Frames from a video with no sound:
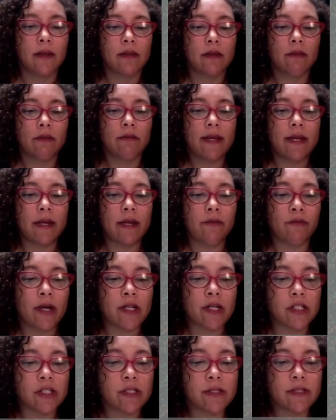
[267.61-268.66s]
The Greek and
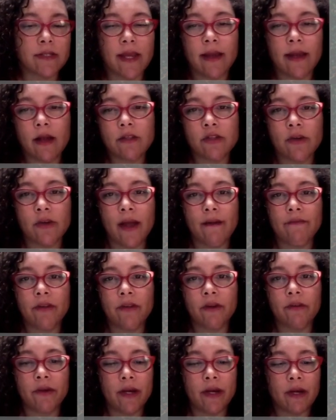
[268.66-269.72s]
Russians, they also have
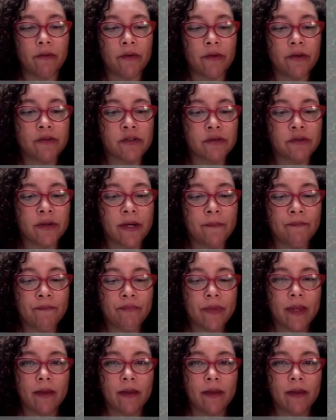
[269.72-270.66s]
the Greek rosary,